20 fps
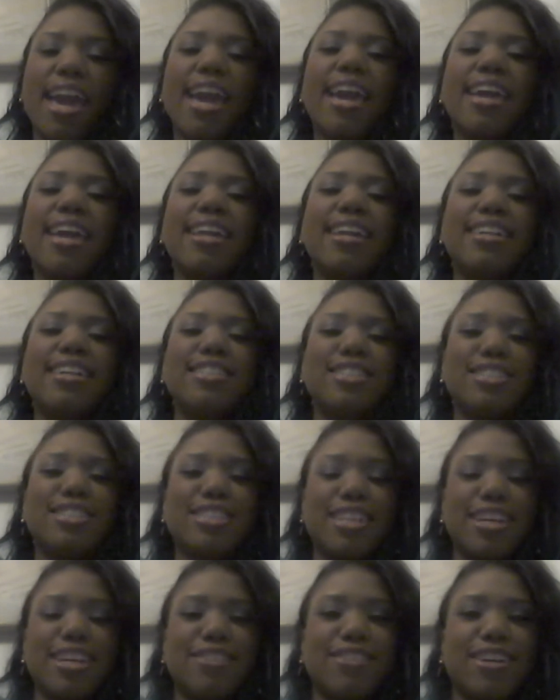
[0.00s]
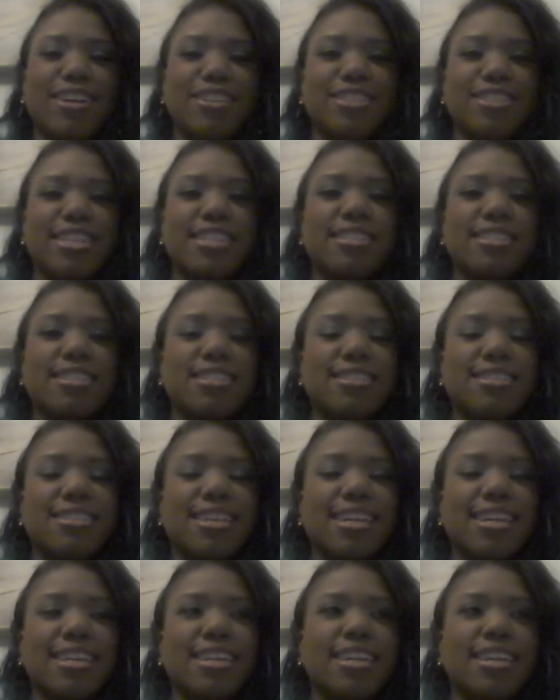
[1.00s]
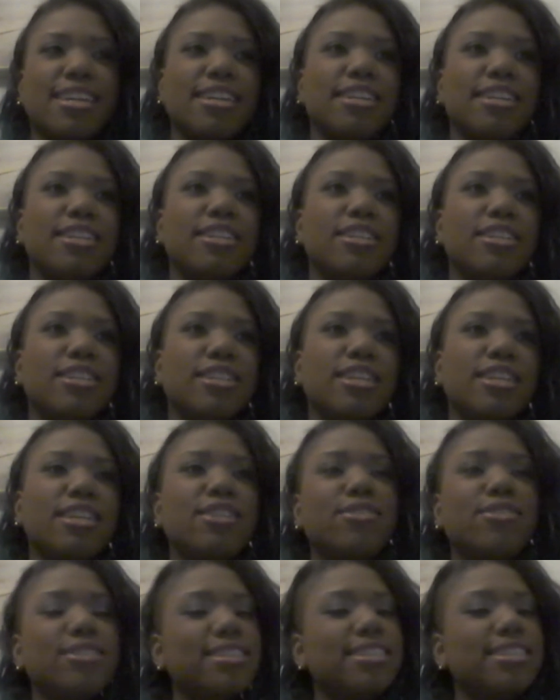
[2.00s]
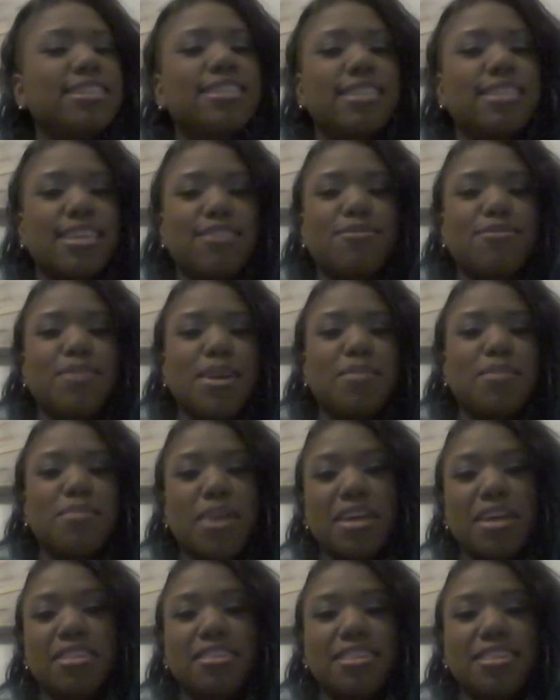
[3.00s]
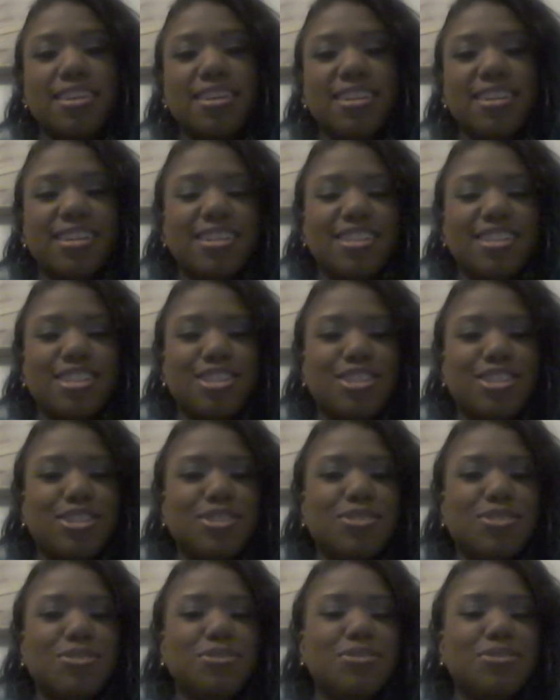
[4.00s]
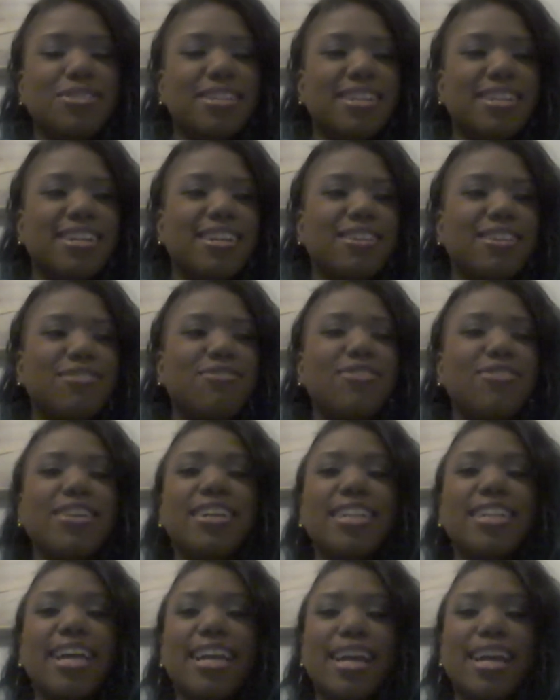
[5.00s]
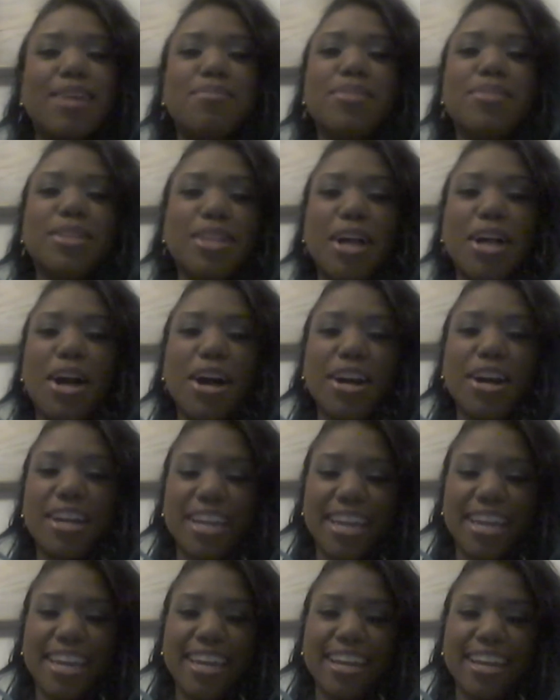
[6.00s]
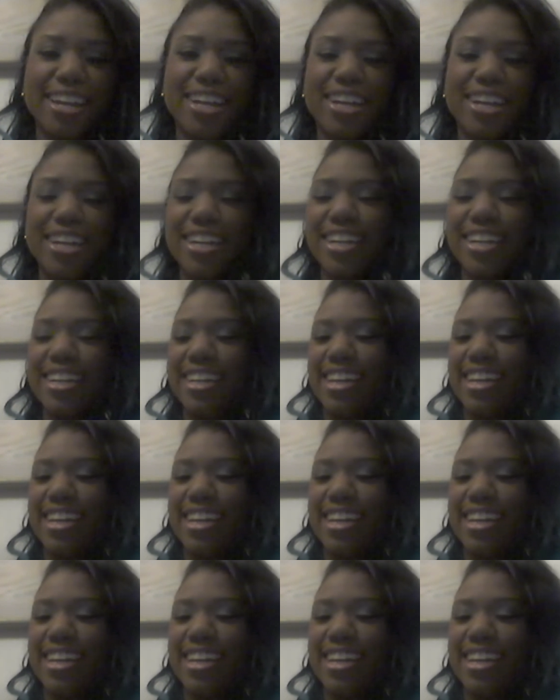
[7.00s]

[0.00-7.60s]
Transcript: And I just love how Jason's can you at least give me a month to feel like I belong here?